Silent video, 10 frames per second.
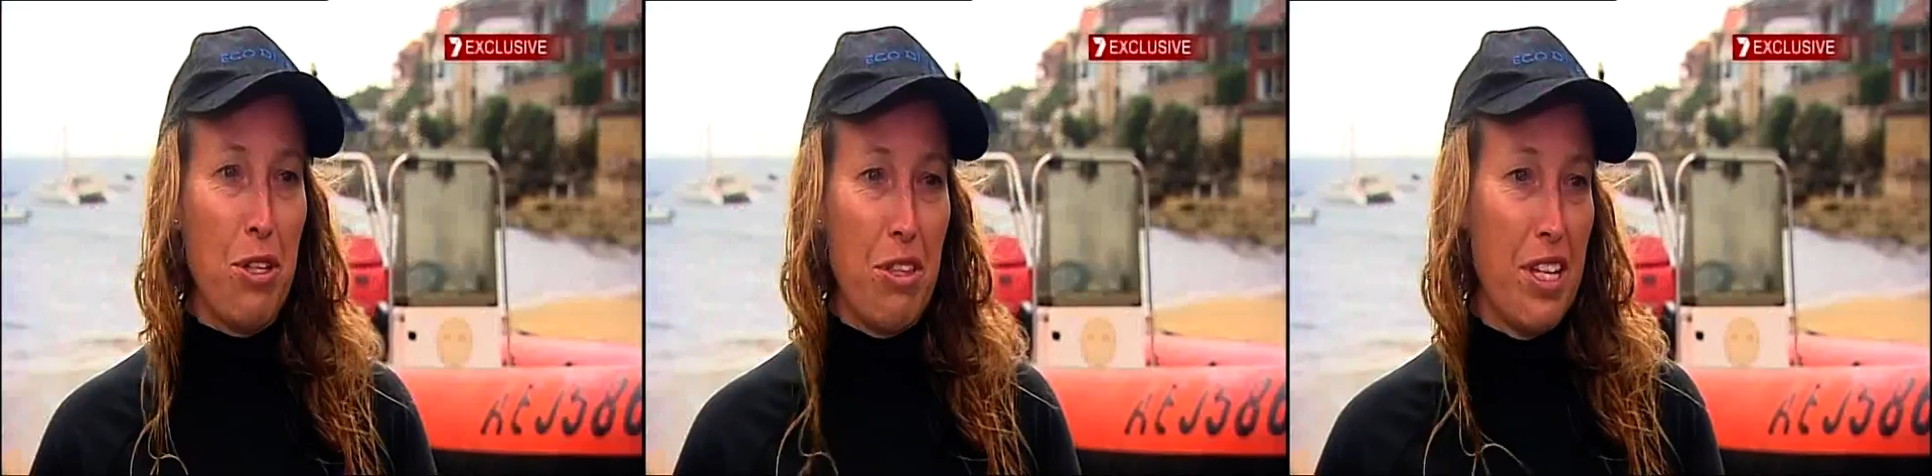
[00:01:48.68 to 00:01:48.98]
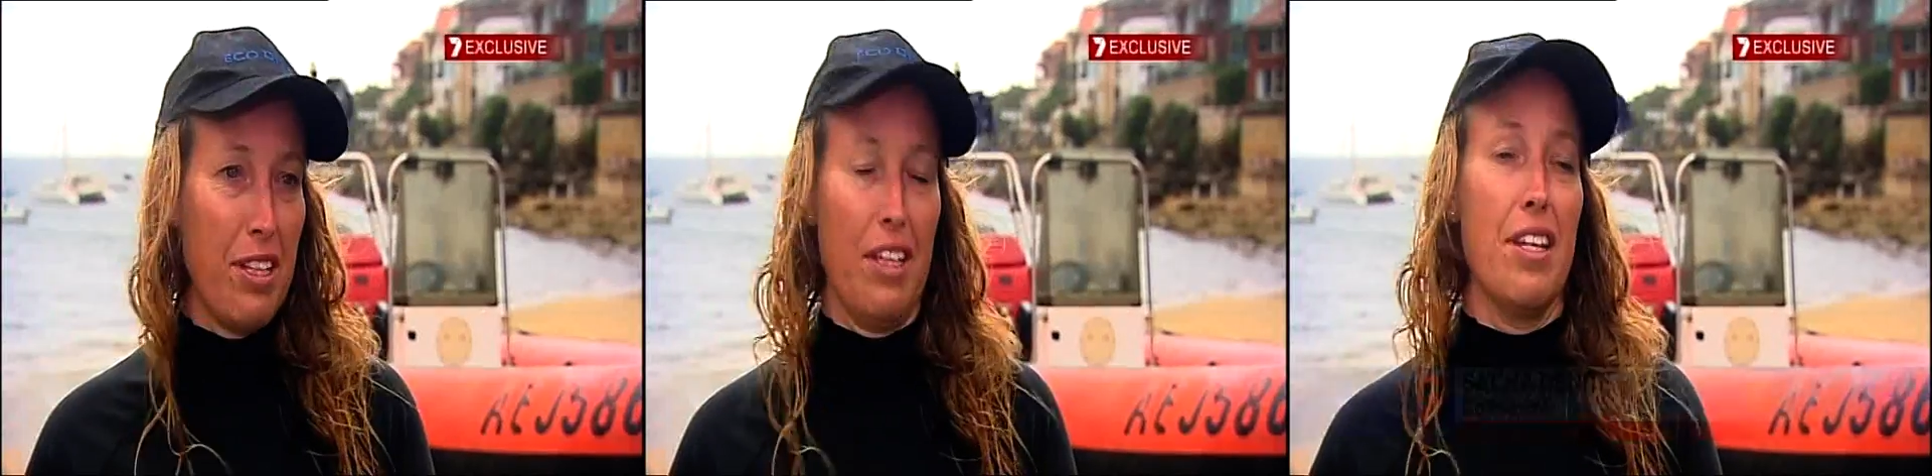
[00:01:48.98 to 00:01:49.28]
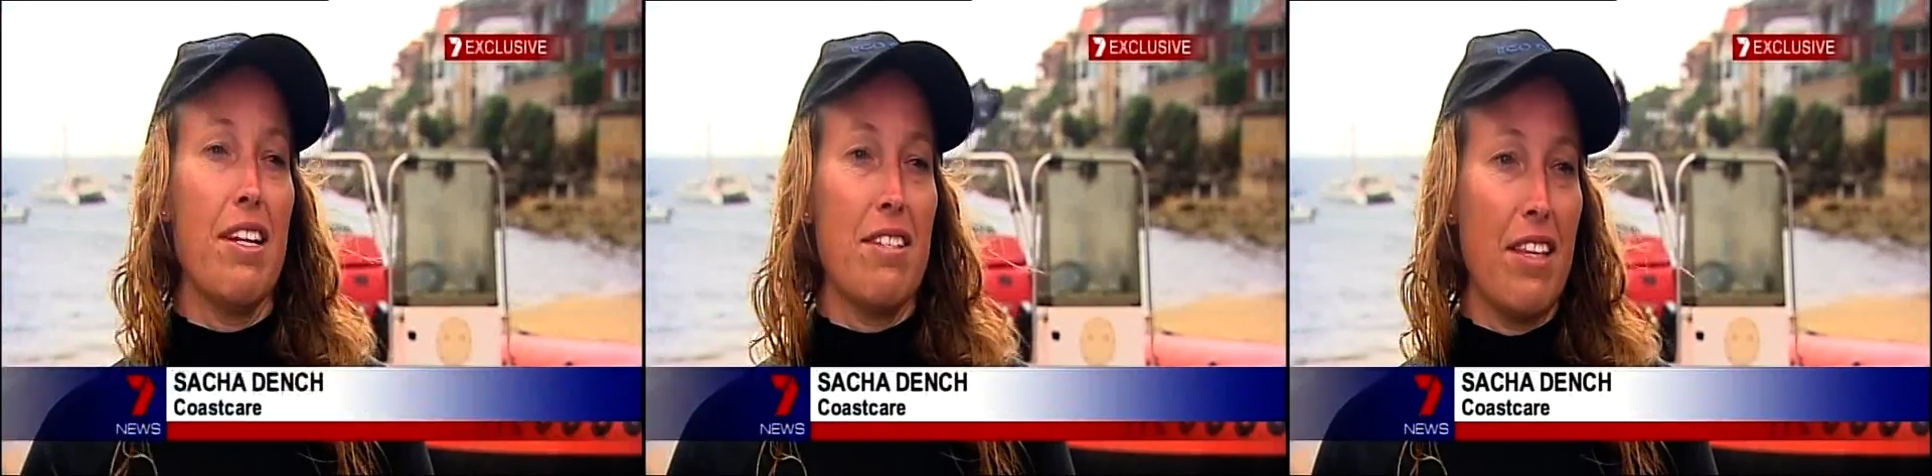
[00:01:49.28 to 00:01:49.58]
To think that the
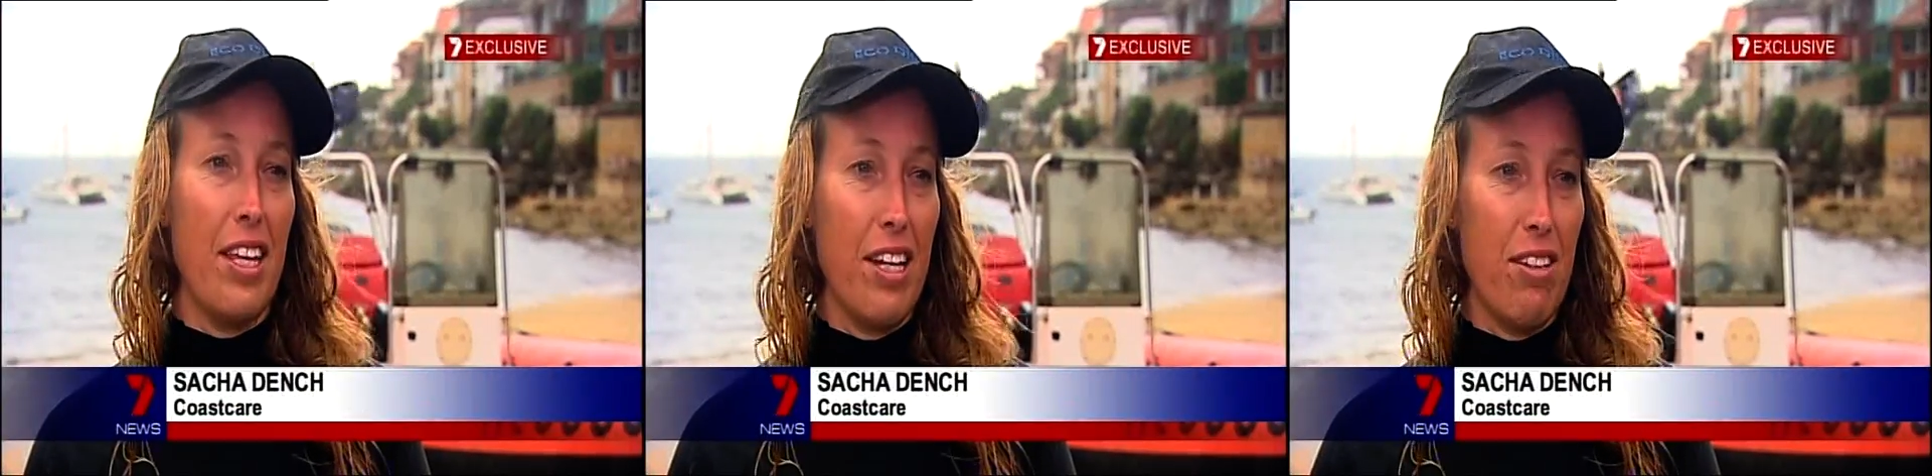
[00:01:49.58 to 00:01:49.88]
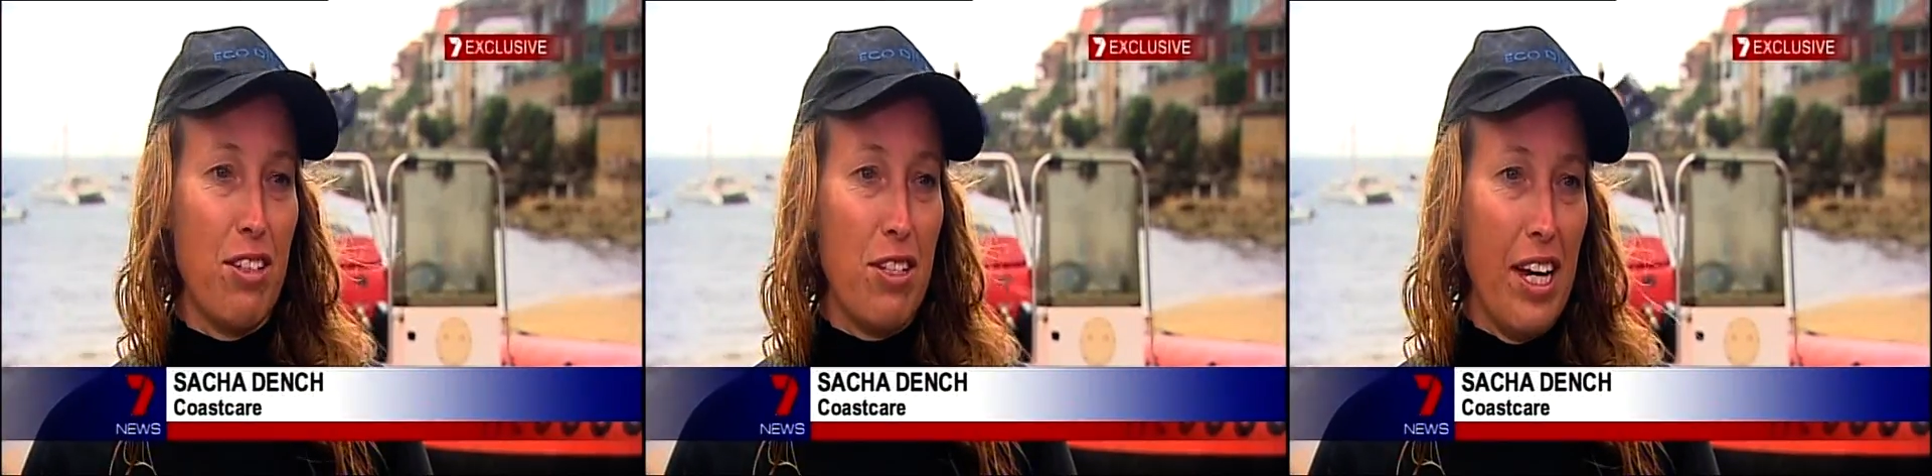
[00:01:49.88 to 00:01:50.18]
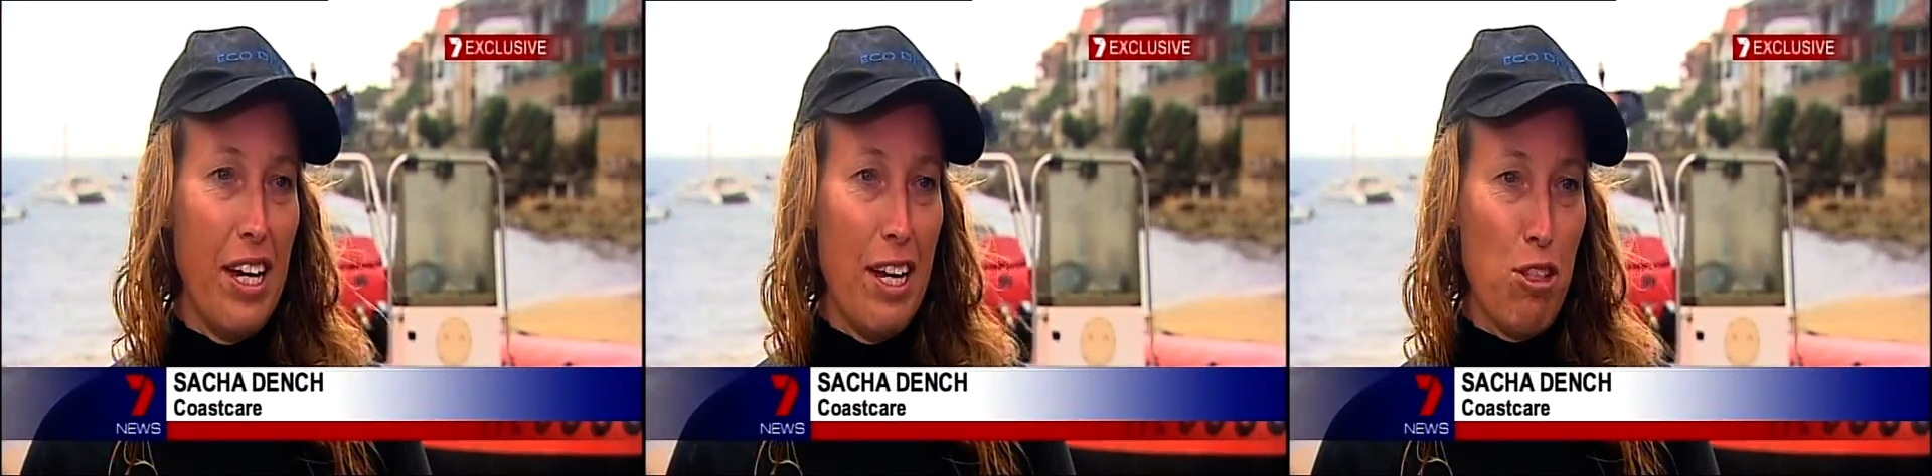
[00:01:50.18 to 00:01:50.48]
nets are there uh,